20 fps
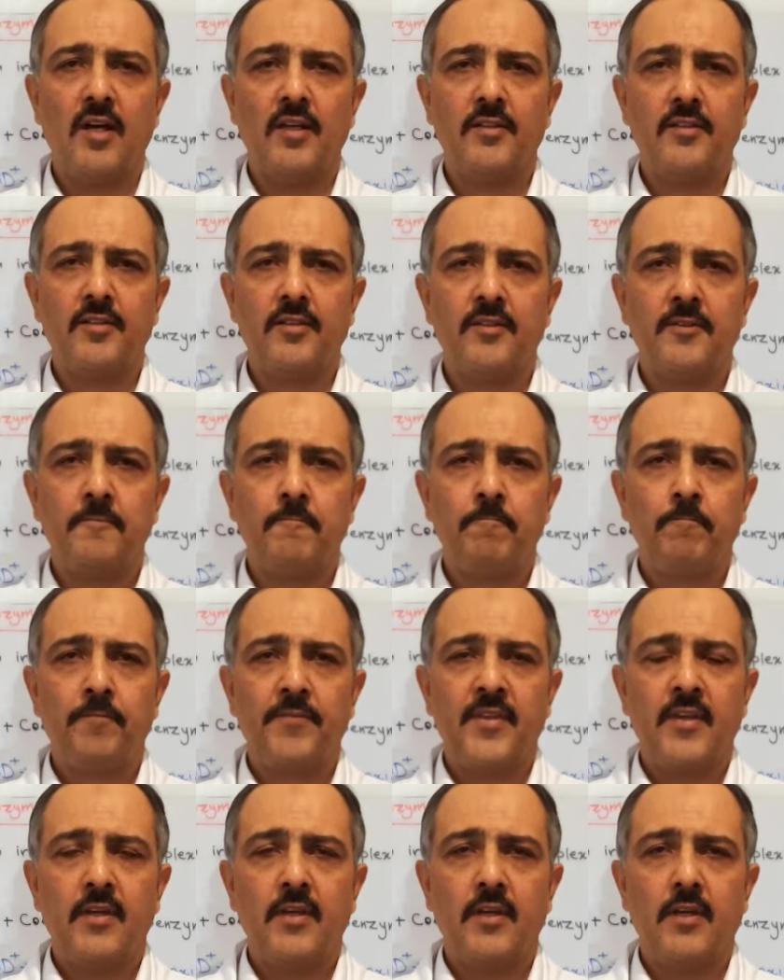either
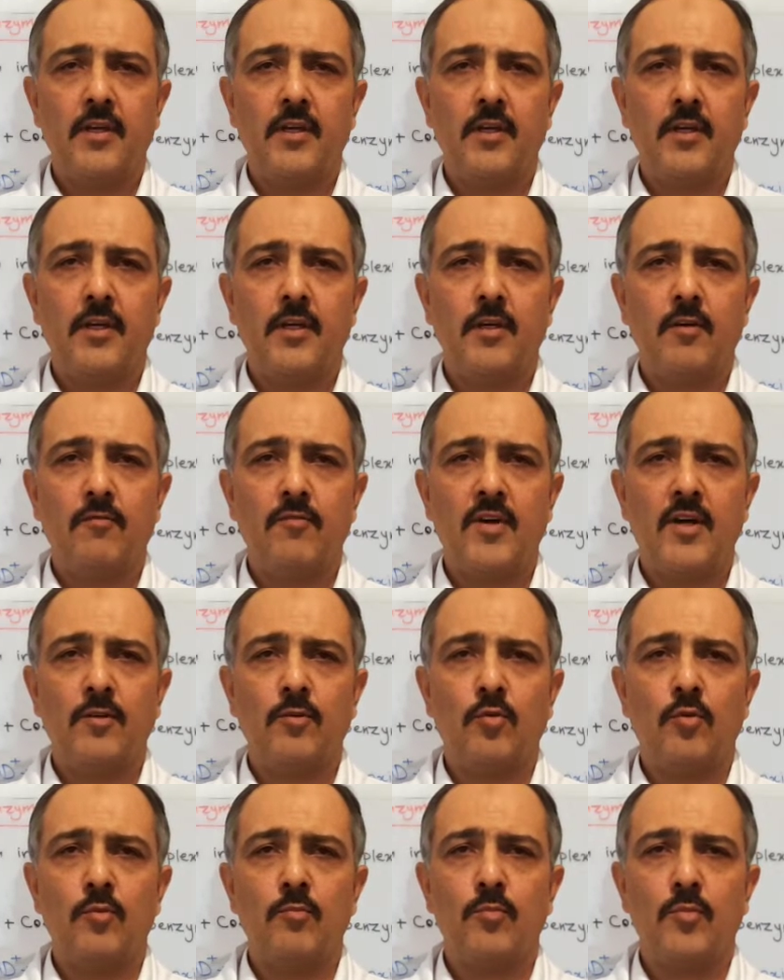
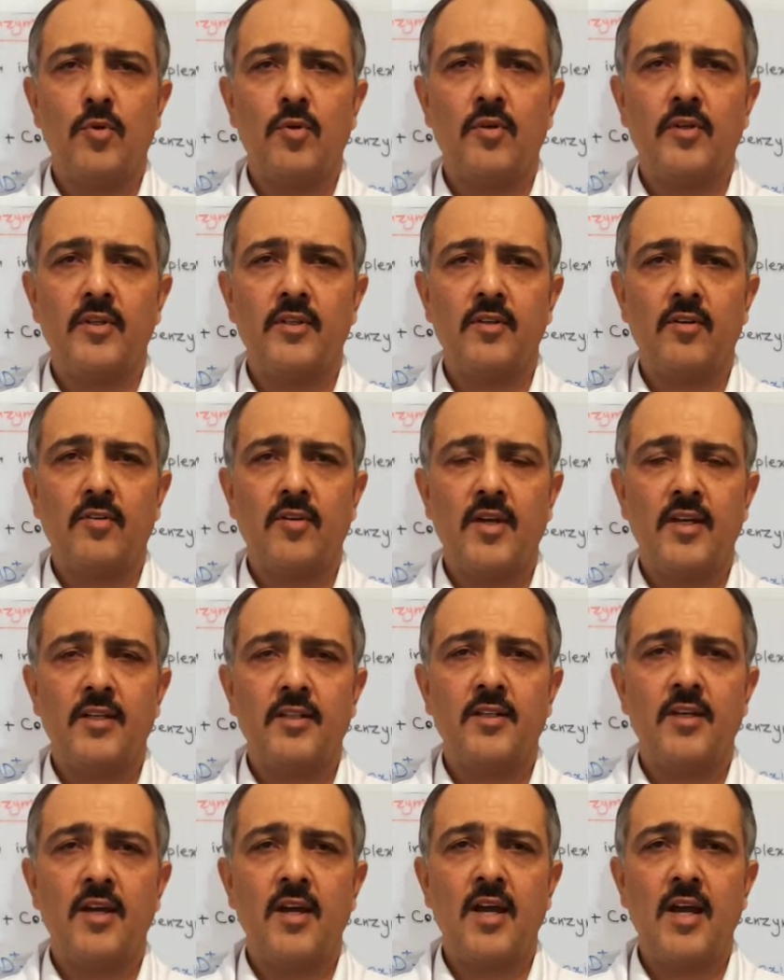one or more
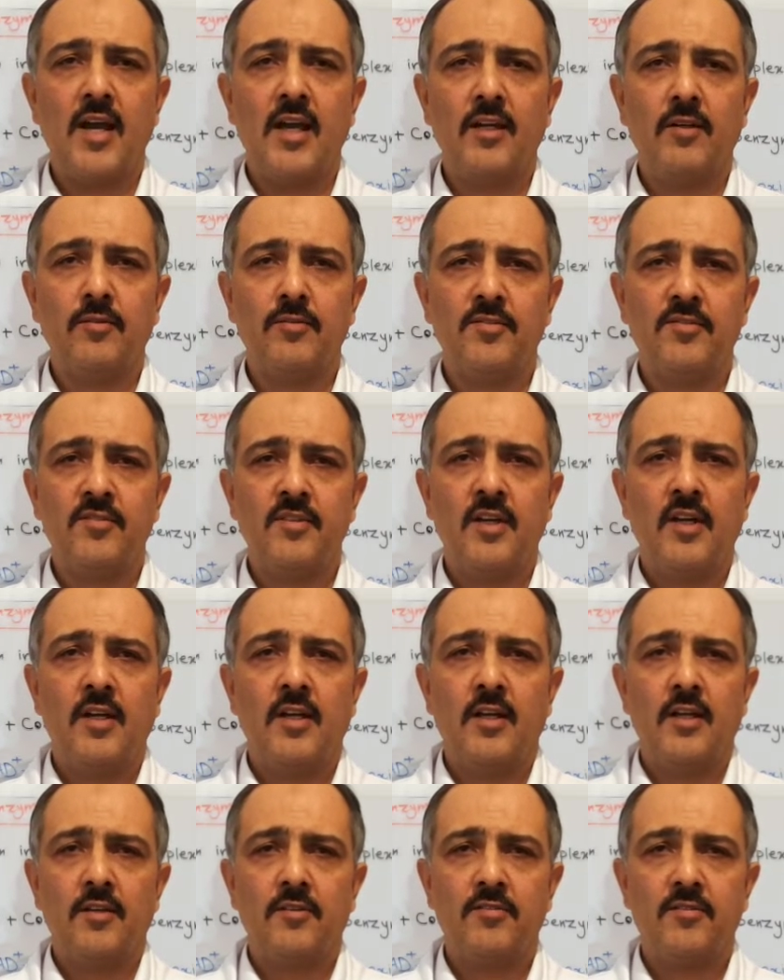inorganic ions
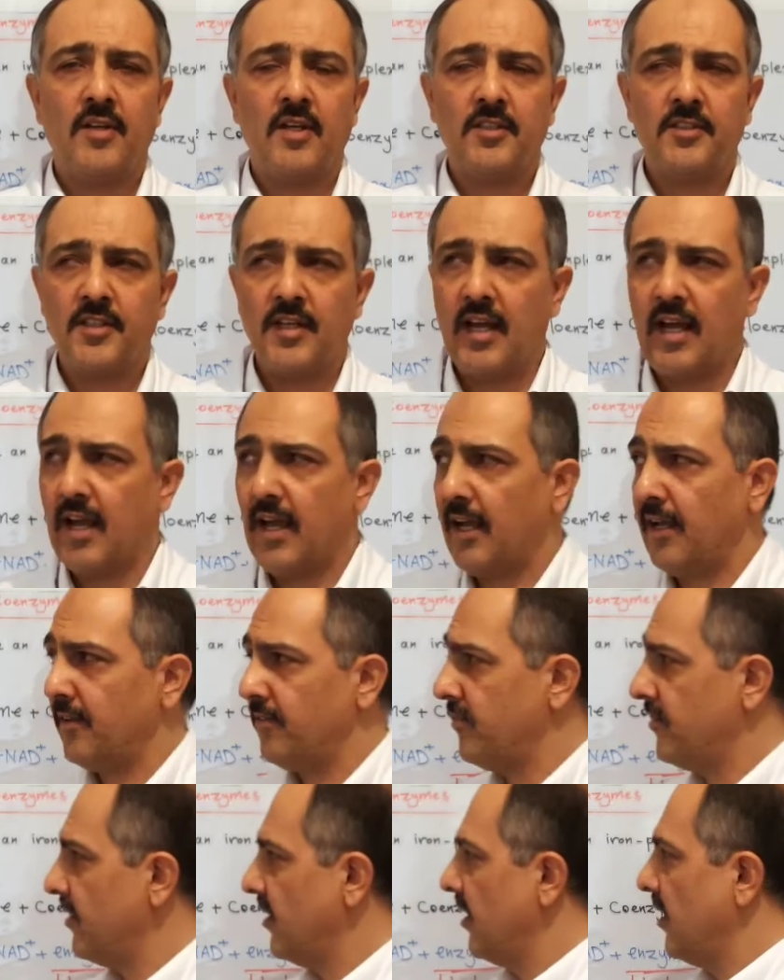such
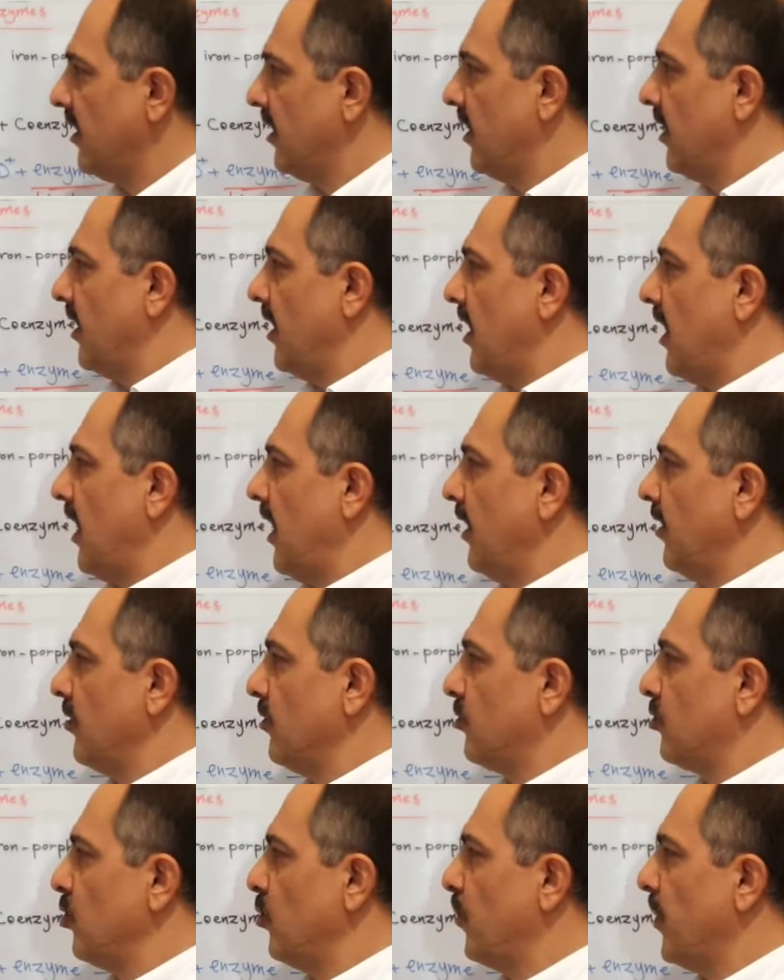as
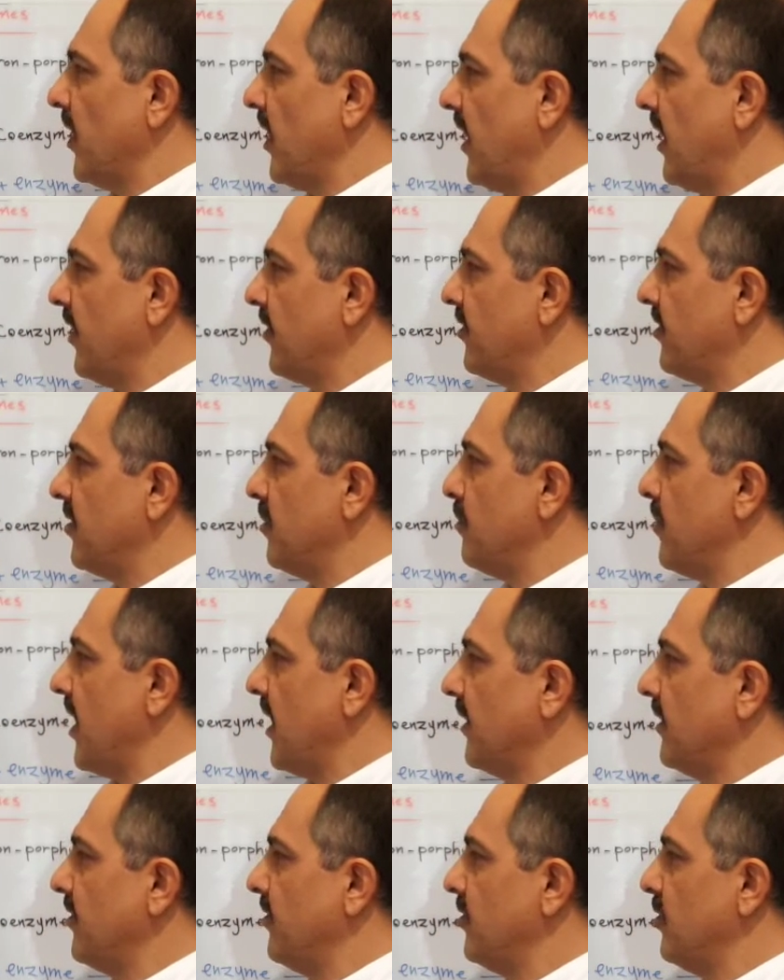iron 2+,
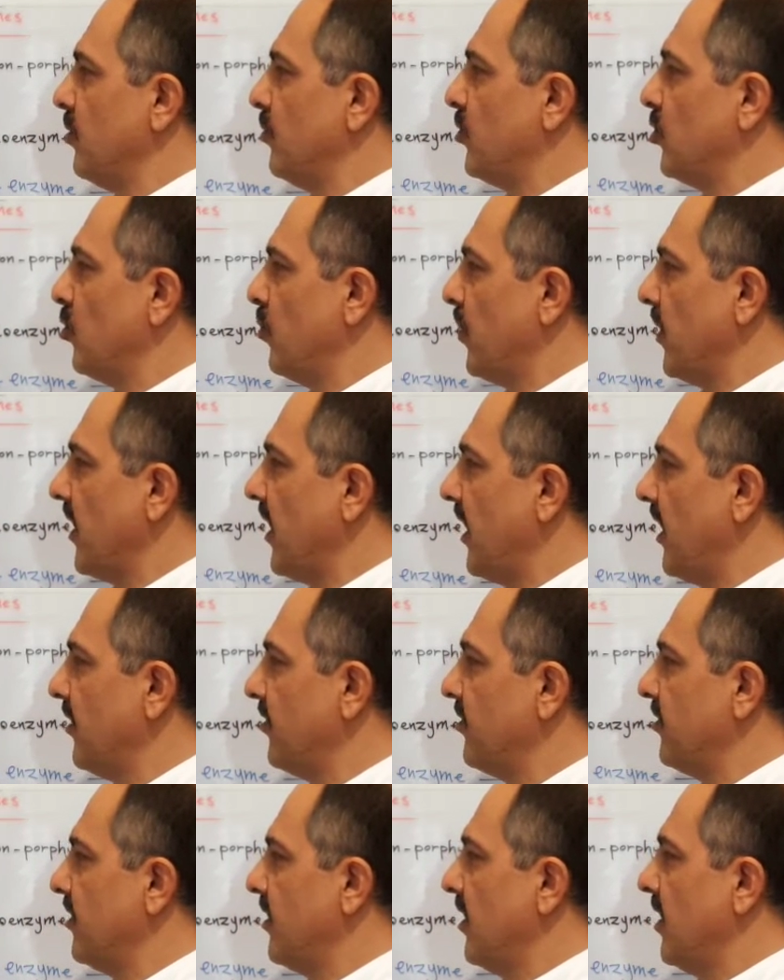magnesium
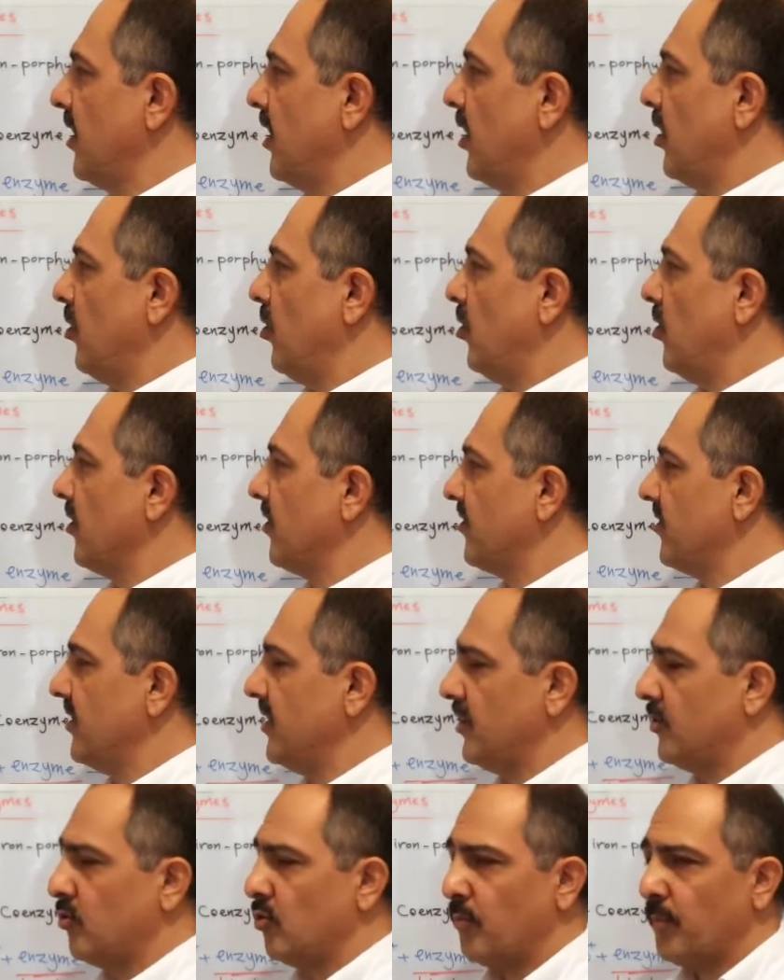2+, or
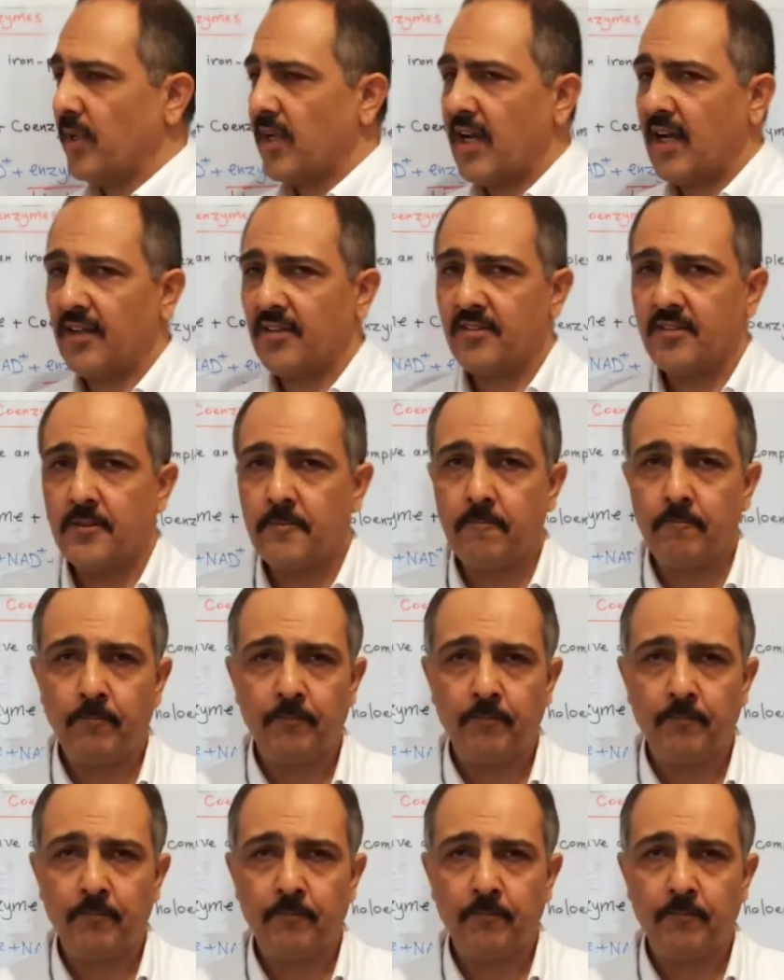zinc 2+,